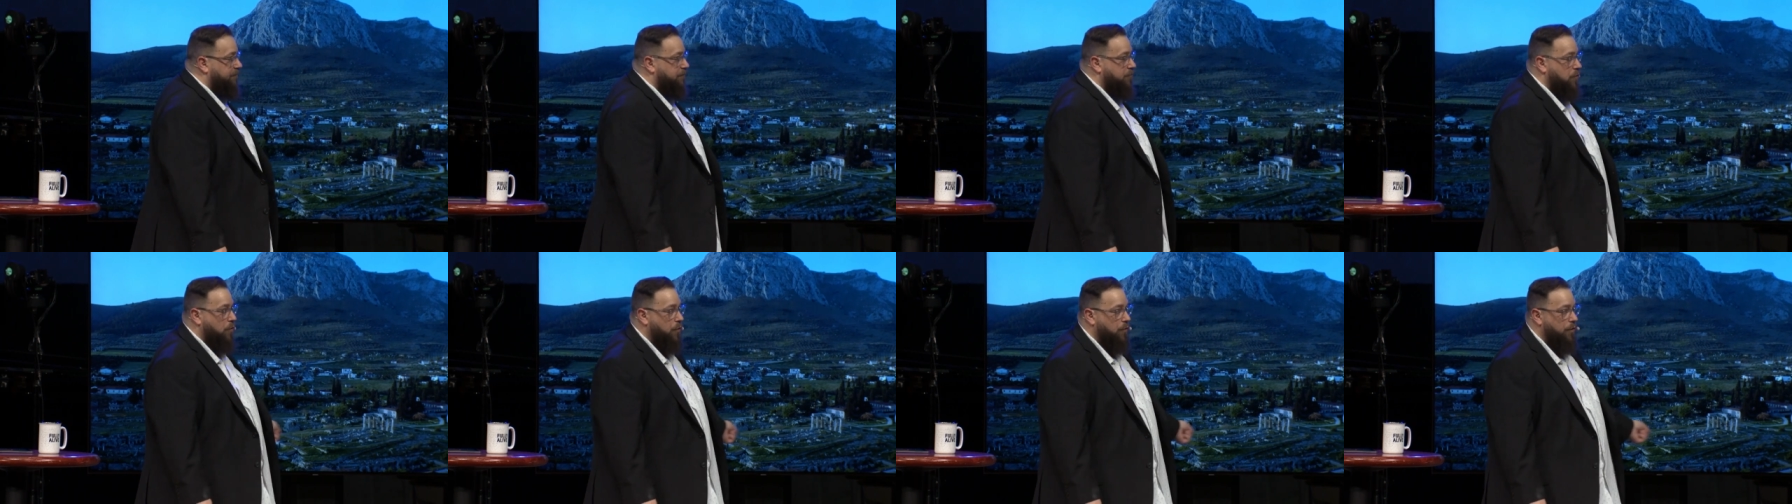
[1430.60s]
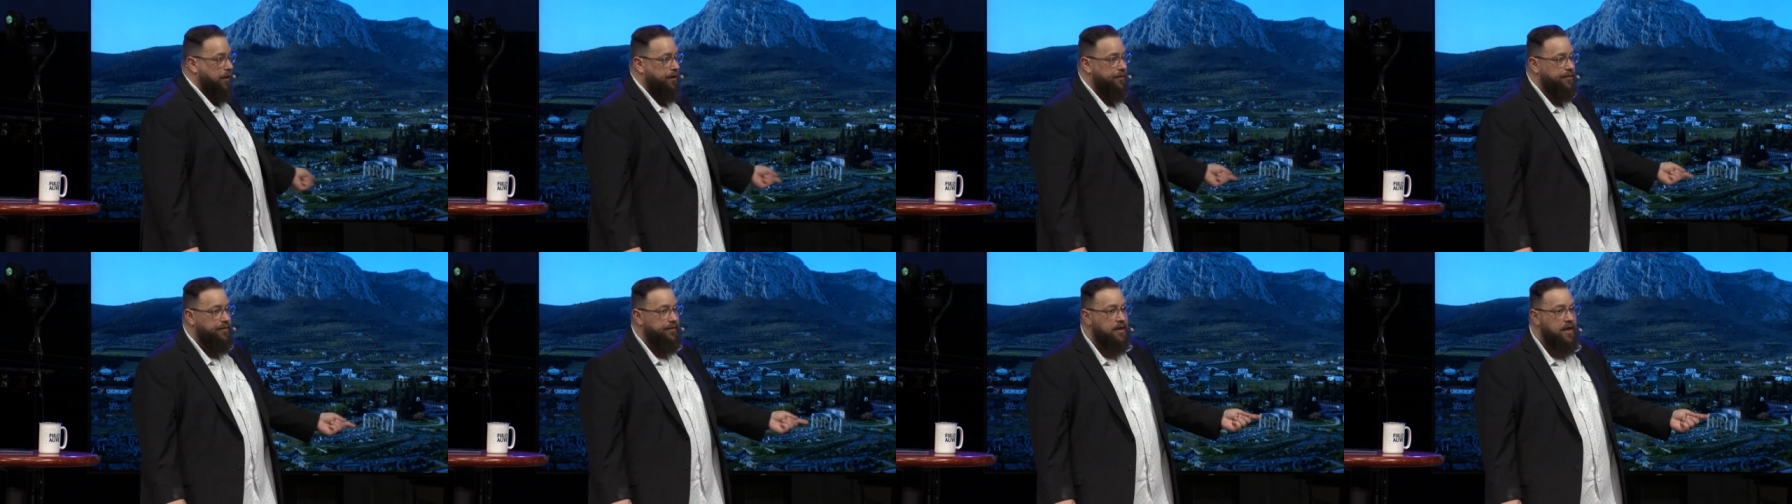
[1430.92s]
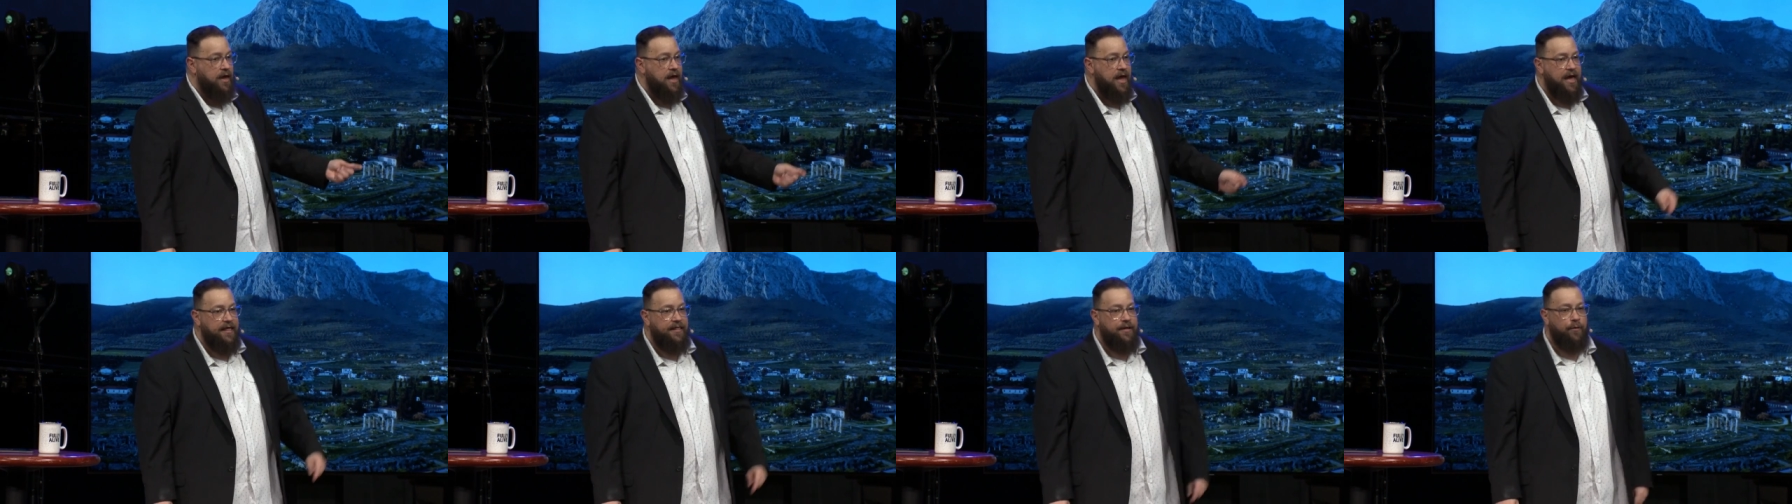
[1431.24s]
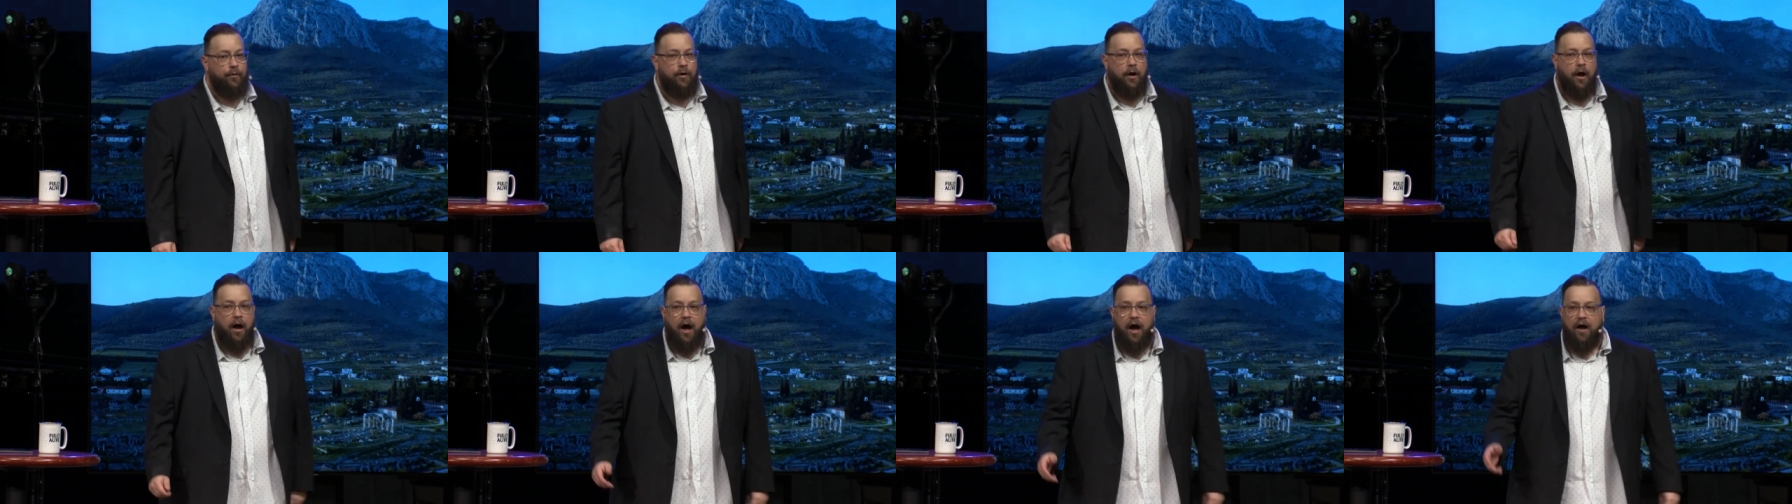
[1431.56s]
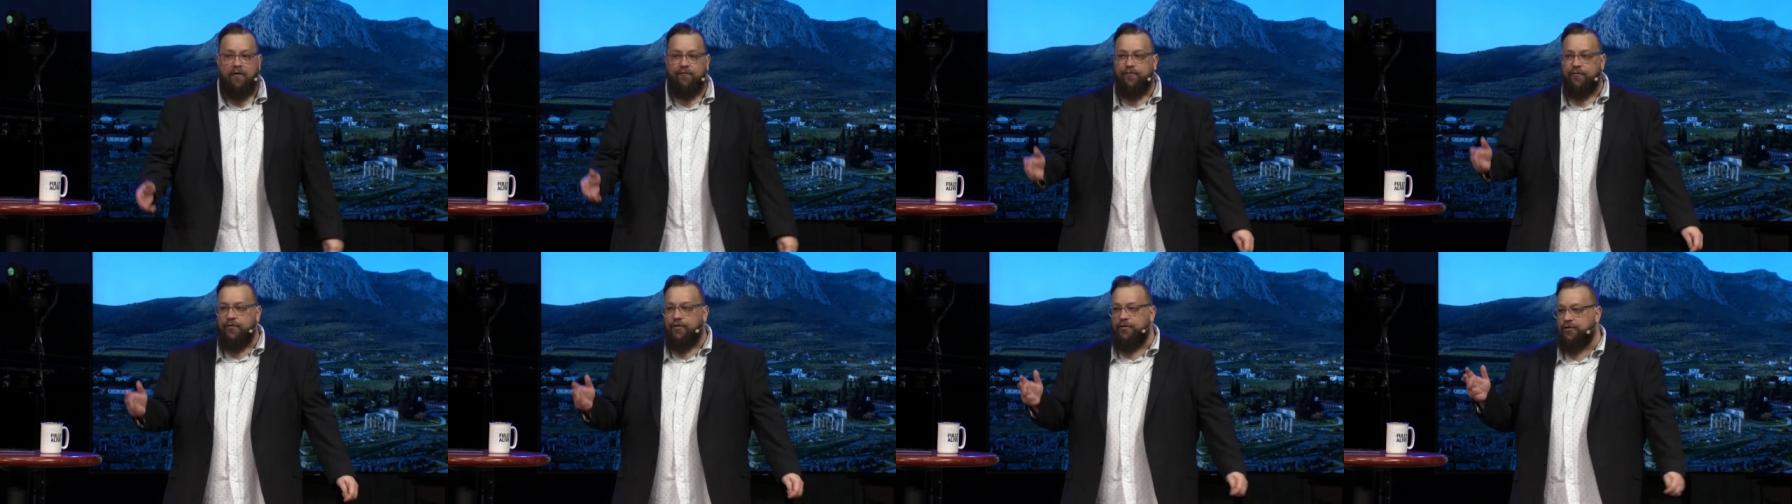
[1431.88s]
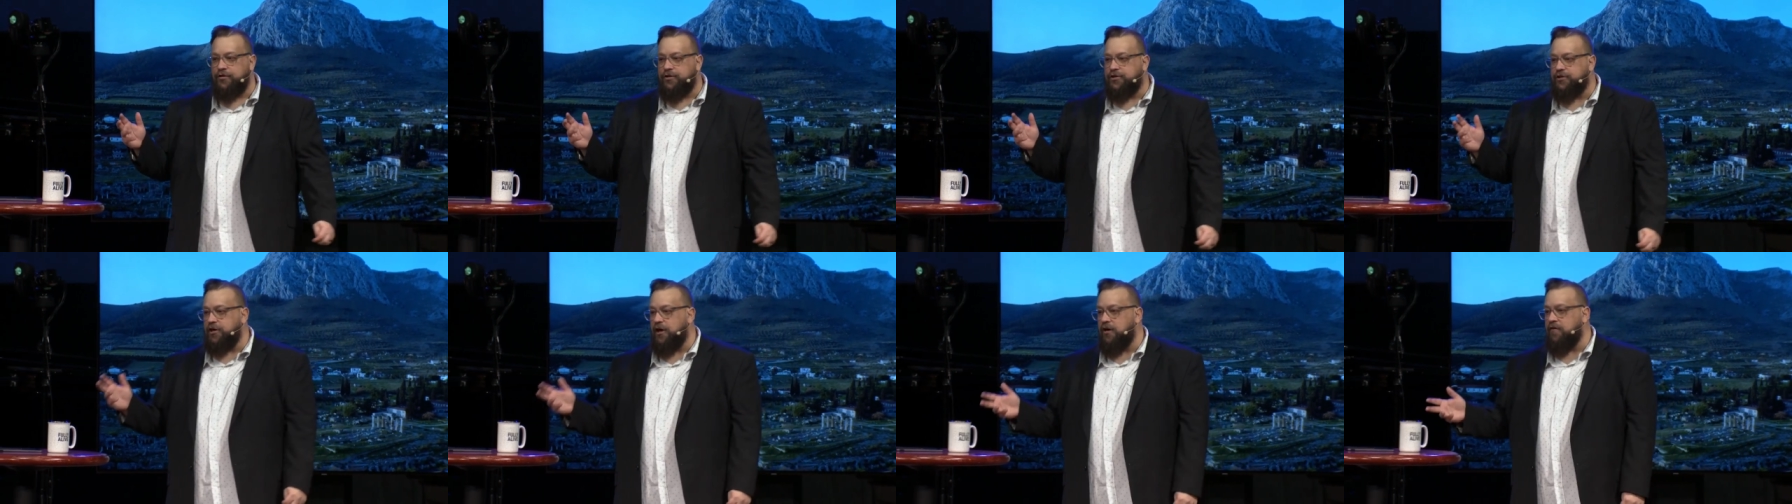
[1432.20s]
Corinth. And they would offer their
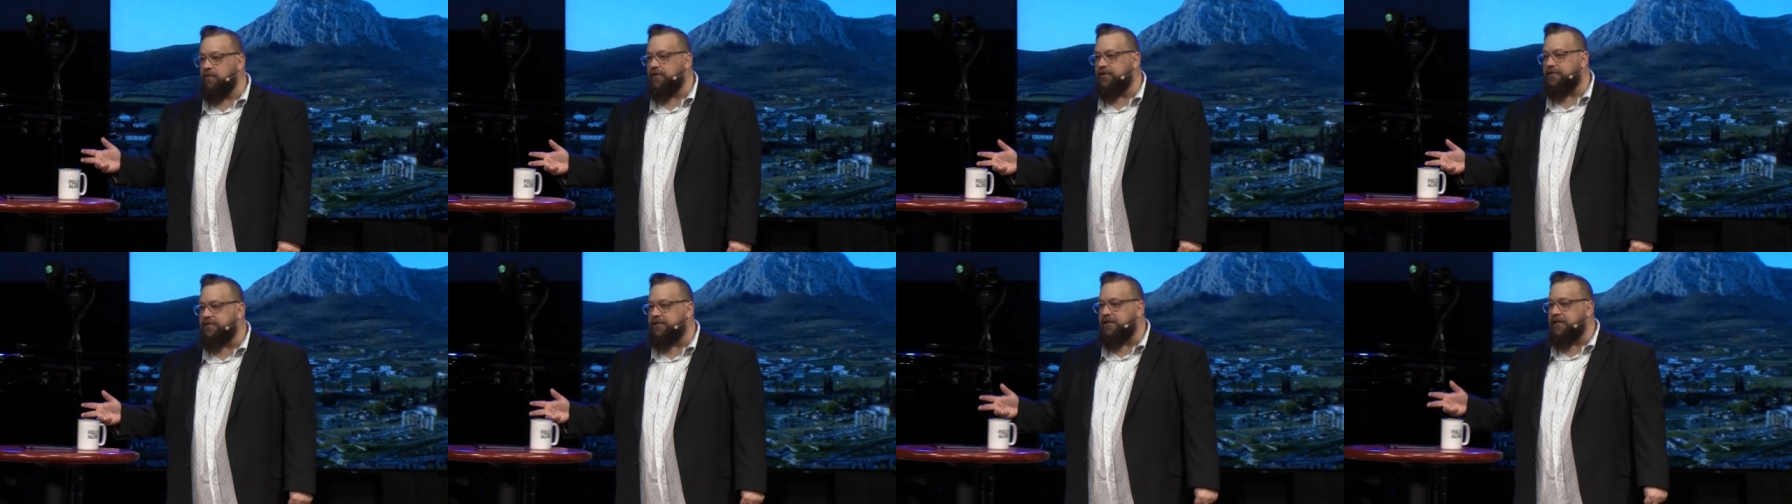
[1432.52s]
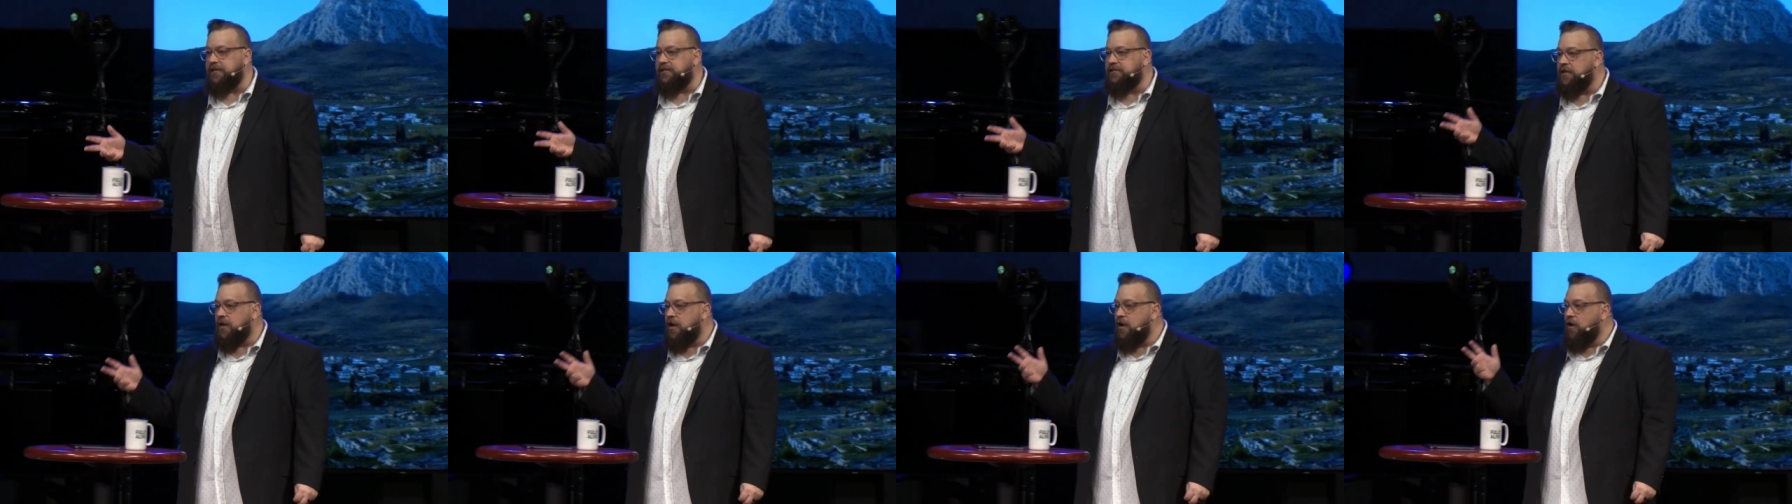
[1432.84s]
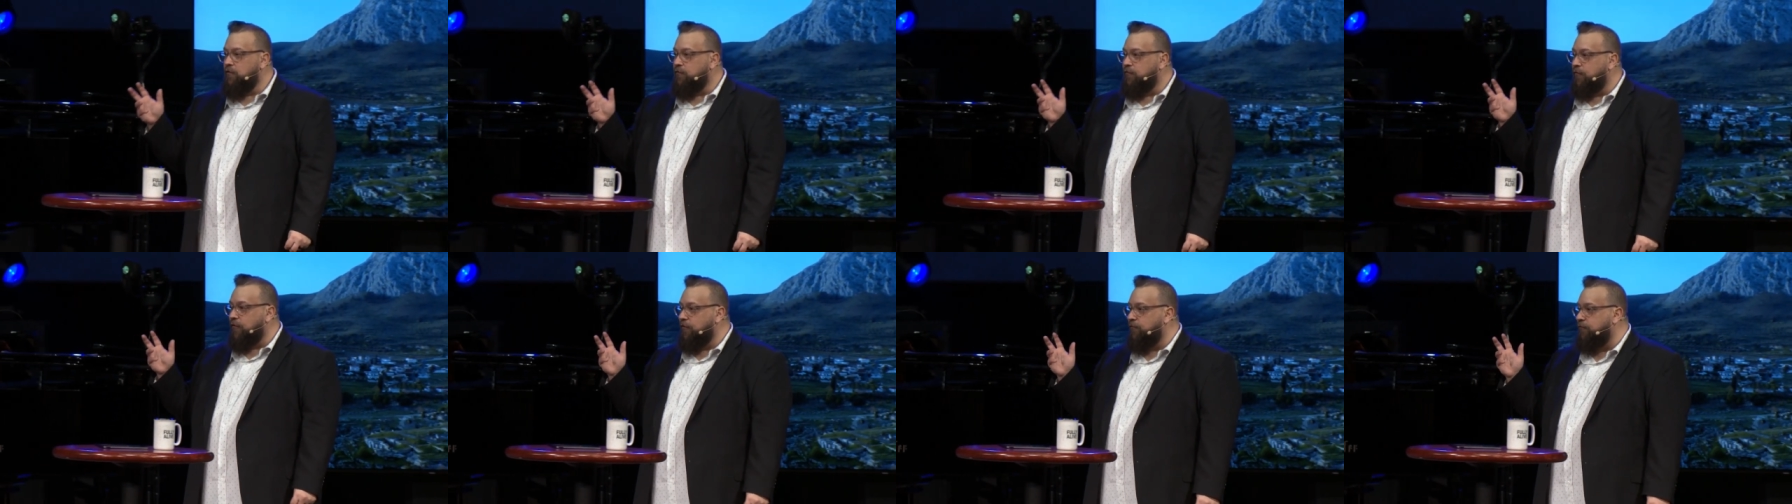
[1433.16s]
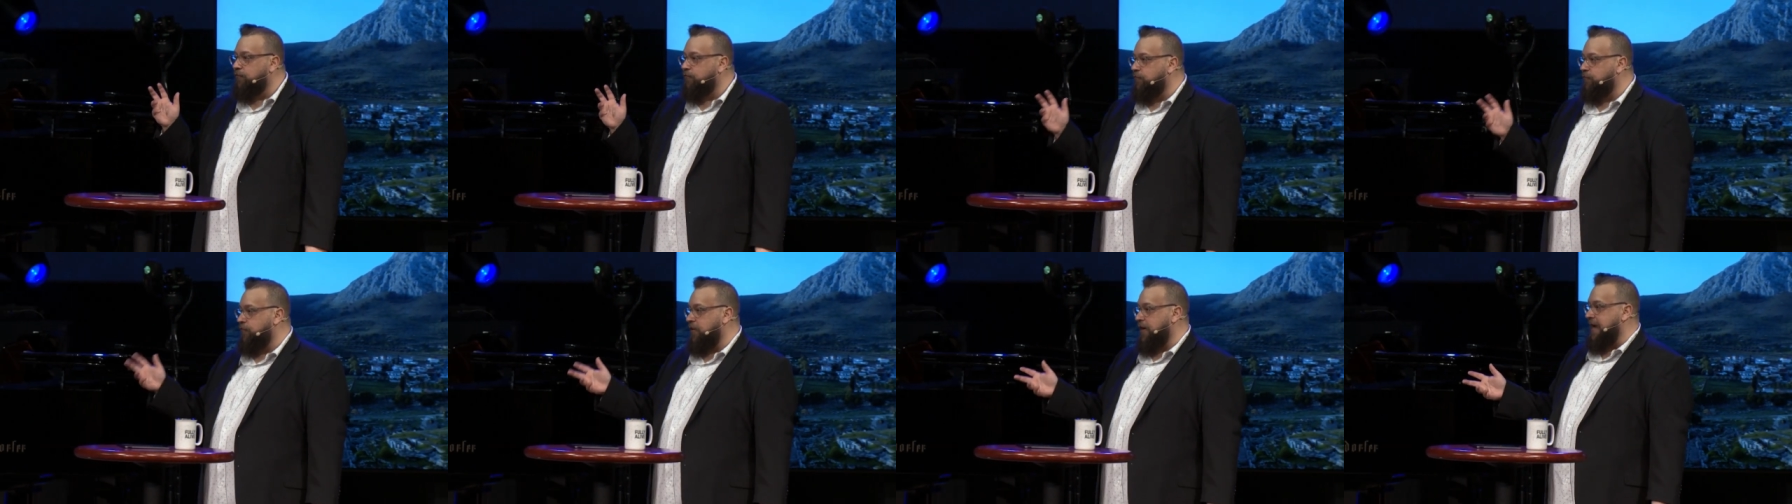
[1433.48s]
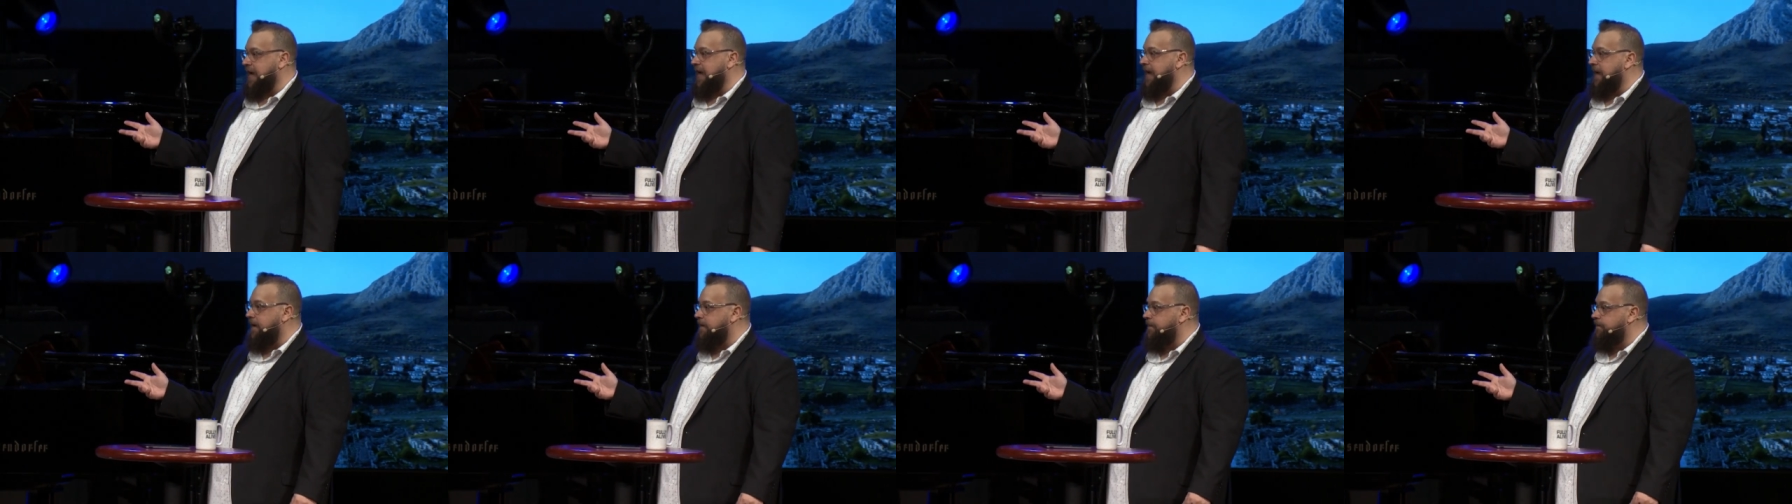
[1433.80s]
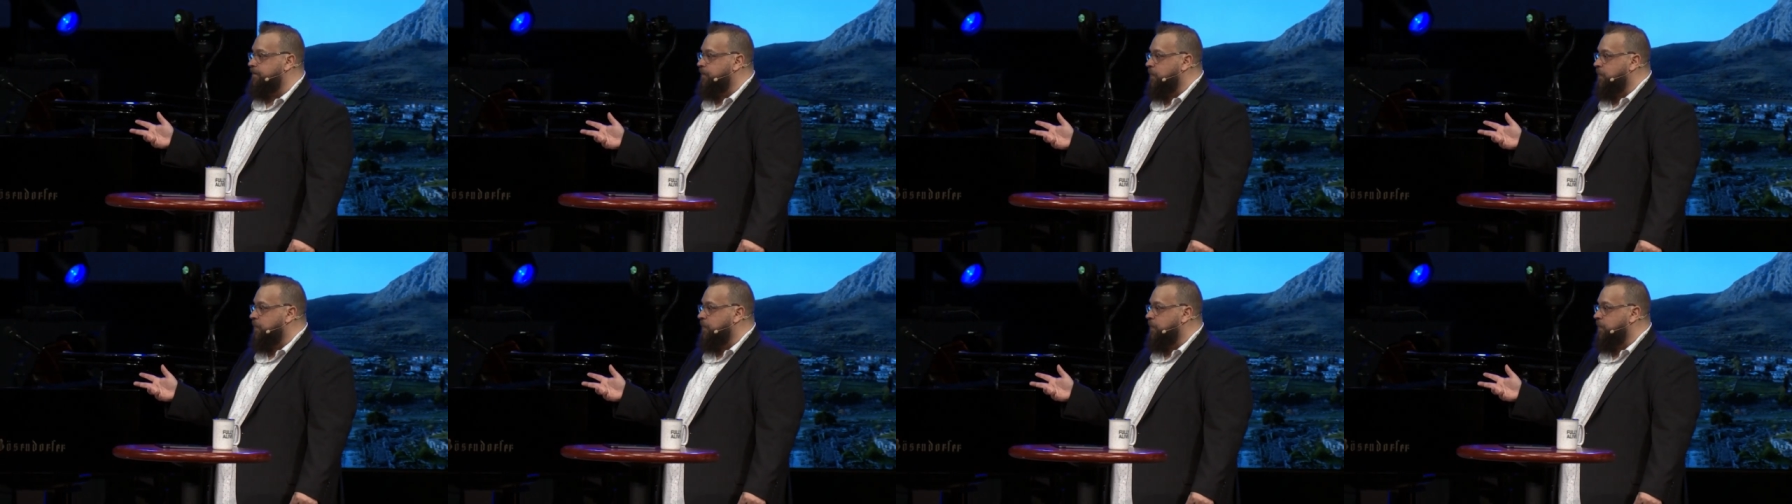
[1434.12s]
services for free